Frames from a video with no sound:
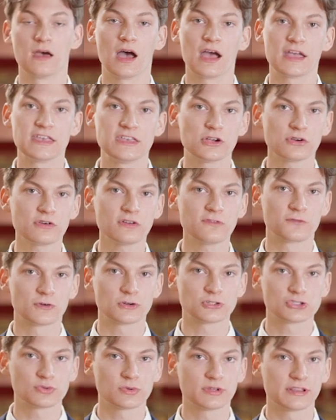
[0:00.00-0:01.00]
A year in
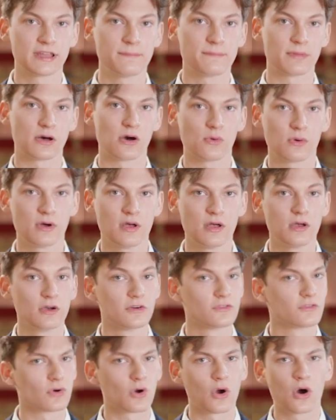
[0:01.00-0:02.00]
virtual limbo,
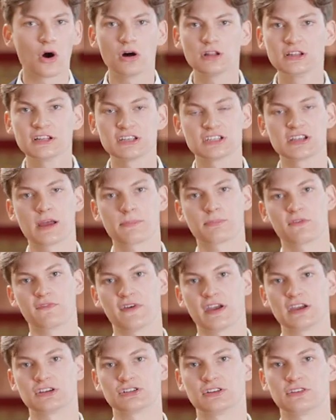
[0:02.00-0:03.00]
for all its
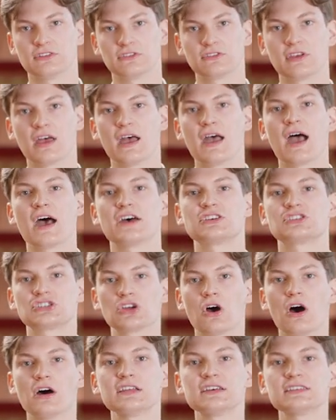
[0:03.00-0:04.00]
deprivations, has
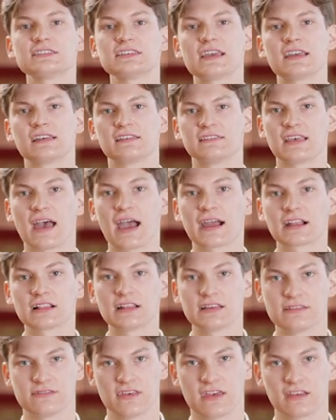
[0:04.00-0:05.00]
taught us
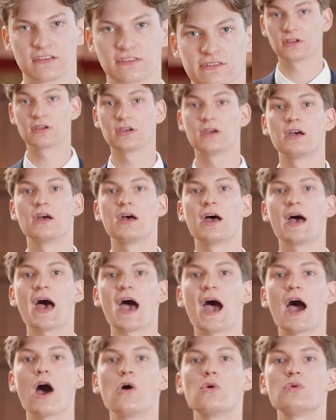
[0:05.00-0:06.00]
exactly this:
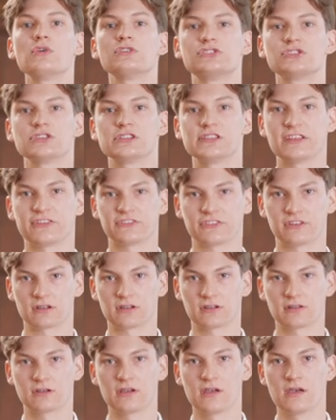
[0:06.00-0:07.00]
how to listen,
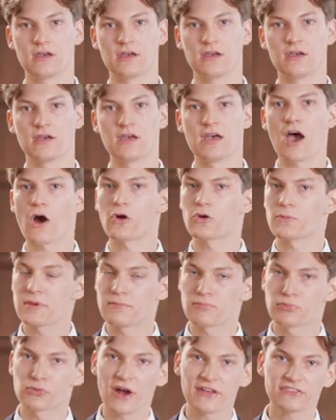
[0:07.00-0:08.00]
how to be
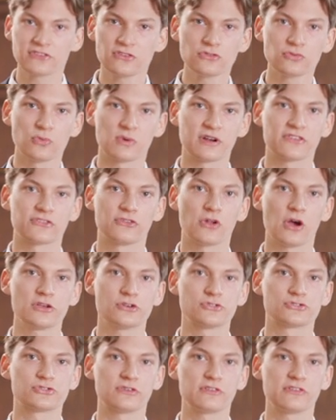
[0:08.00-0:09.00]
present when it's not
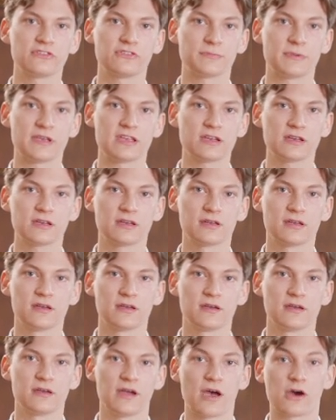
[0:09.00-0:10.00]
your turn to speak,
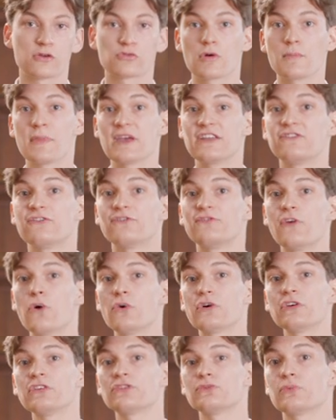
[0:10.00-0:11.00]
how to remain
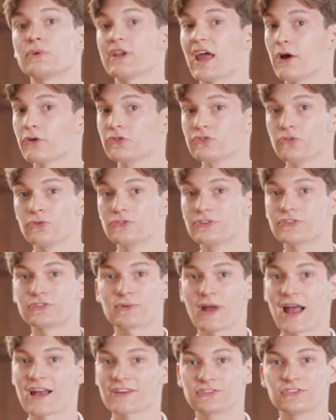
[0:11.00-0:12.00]
focused when household
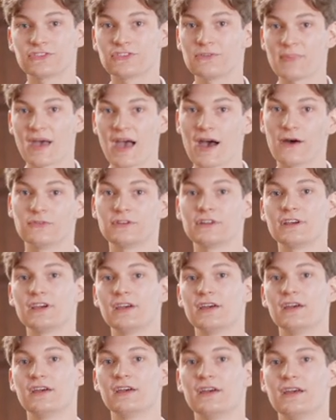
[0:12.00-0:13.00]
distractions abound,
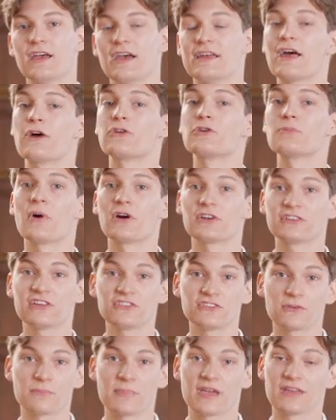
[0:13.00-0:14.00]
and how to
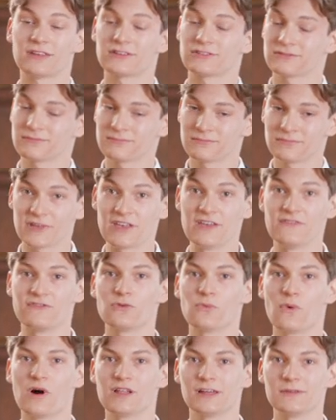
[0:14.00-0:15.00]
participate
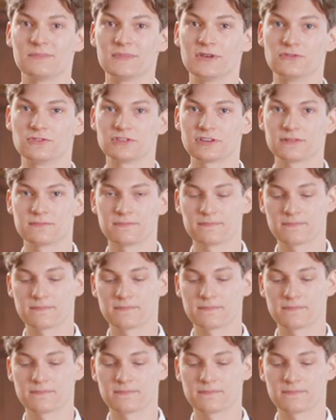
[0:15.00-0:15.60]
even while on mute.